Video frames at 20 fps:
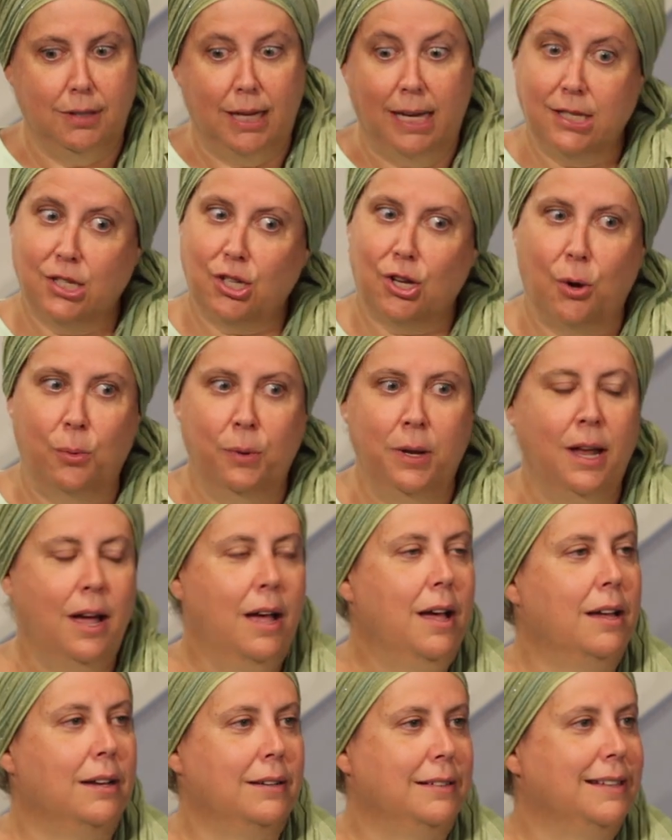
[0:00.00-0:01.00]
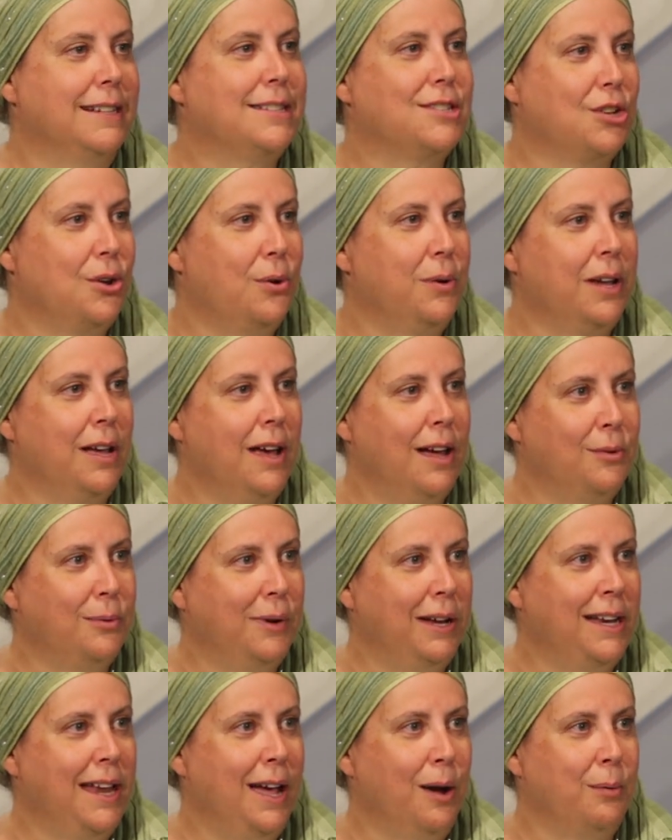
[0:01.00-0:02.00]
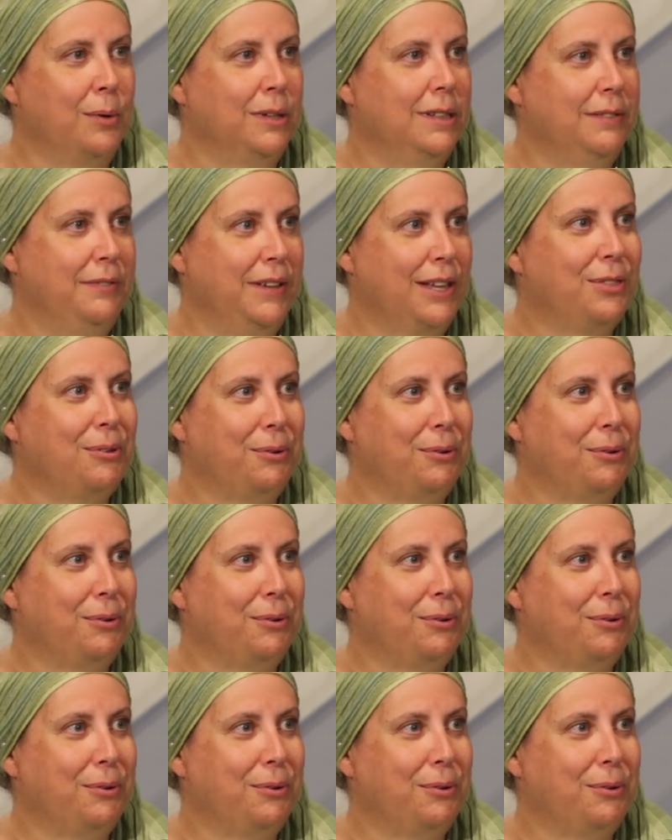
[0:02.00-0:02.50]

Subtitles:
it's going on. It's going on right now. We're living